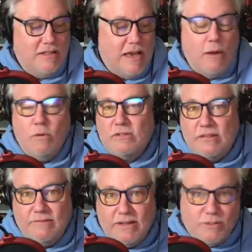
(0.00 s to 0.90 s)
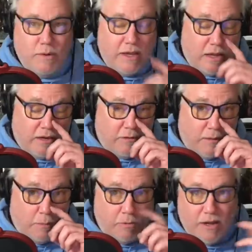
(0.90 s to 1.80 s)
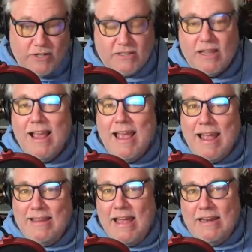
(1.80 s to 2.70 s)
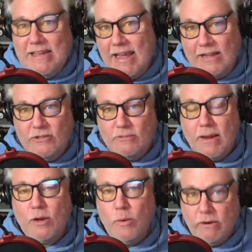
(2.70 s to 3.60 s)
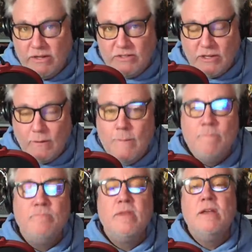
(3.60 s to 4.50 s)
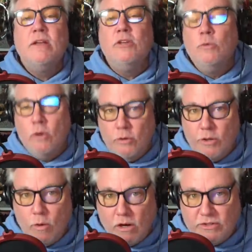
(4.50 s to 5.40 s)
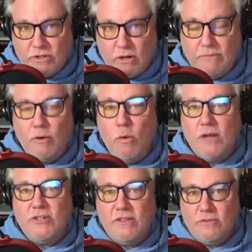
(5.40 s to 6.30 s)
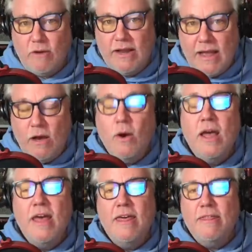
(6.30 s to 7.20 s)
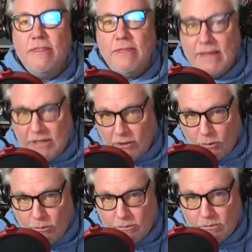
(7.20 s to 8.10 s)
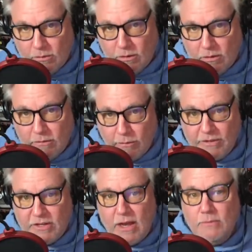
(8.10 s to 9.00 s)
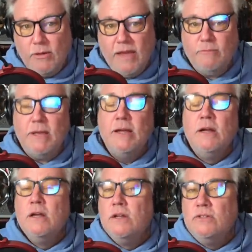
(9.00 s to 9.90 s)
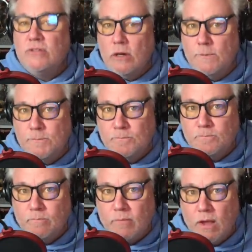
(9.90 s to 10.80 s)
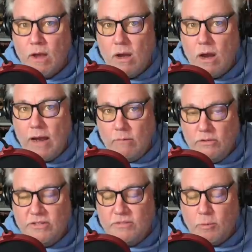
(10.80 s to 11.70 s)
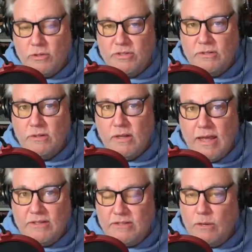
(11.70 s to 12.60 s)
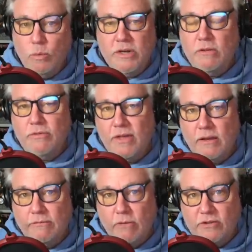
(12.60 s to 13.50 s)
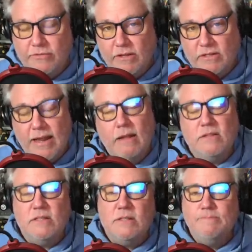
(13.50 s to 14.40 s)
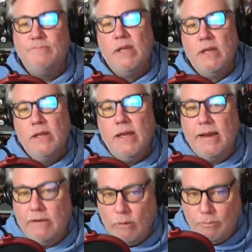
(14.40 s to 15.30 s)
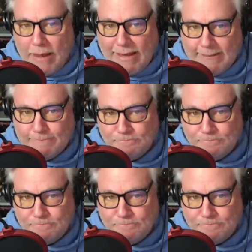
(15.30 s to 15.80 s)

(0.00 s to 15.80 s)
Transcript: guy works 7 days a week on incredible projects, and yet he answers my queries. So you know who you are, sir. If you're watching this right now, thank you for the time you gave me. So I wrote to this person and said, what do you think of Rushfield's analysis? And he wrote back,